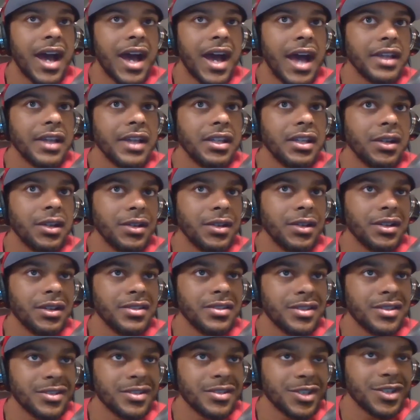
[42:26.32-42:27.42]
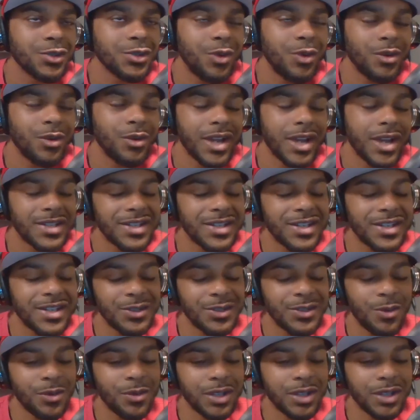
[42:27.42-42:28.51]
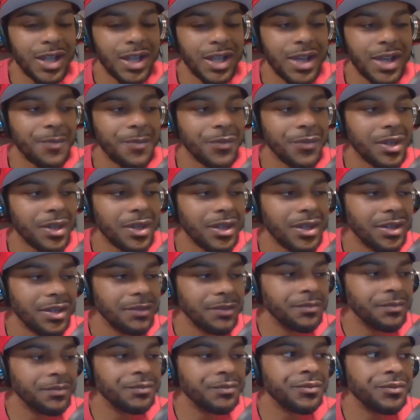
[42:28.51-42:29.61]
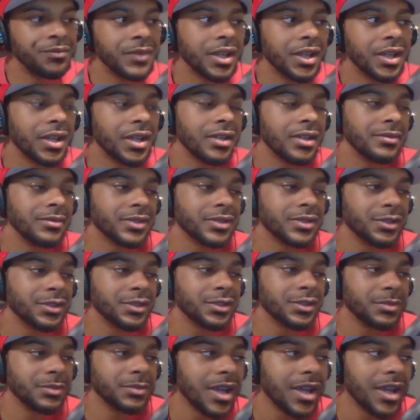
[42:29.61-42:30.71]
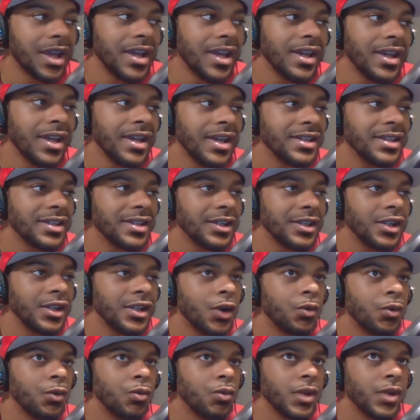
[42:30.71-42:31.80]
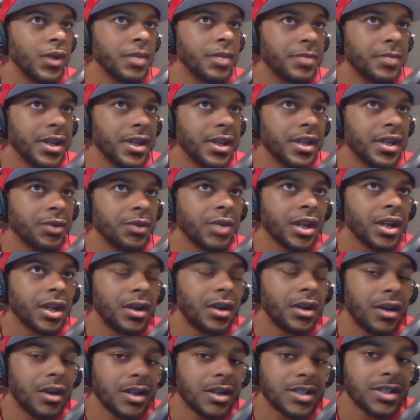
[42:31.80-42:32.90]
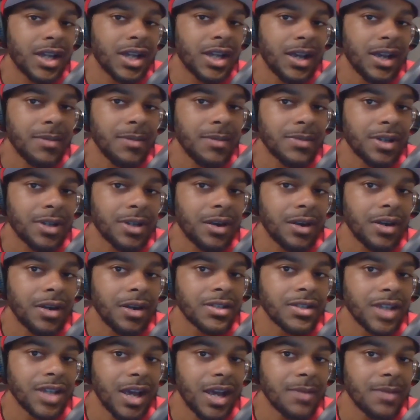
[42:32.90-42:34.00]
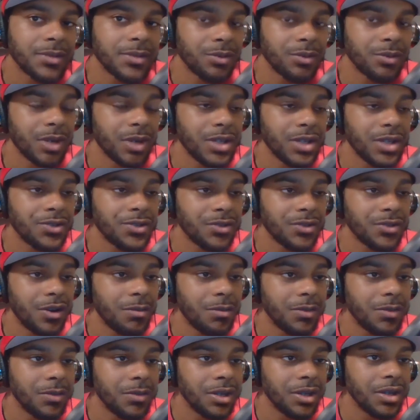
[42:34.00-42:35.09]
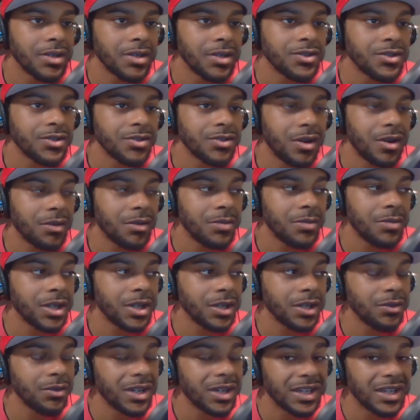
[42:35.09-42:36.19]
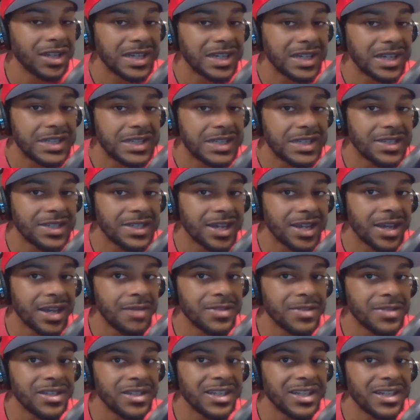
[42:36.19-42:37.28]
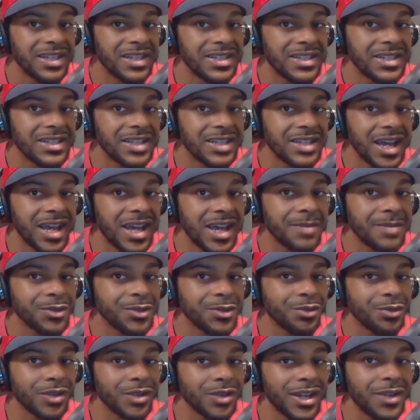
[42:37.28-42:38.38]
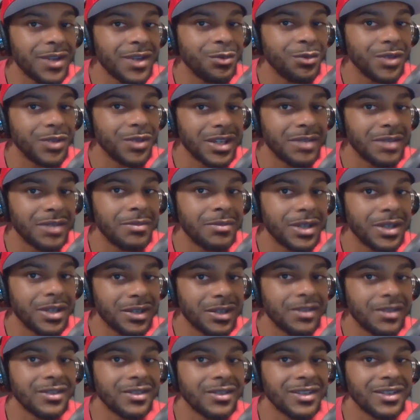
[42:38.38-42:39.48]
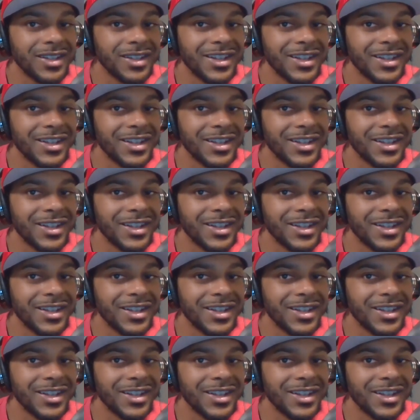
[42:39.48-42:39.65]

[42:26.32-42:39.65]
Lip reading: There's this quote, and I say this quote a lot. Excuse me. Weak men create hard times create strong men create easy times, and easy times create weak men.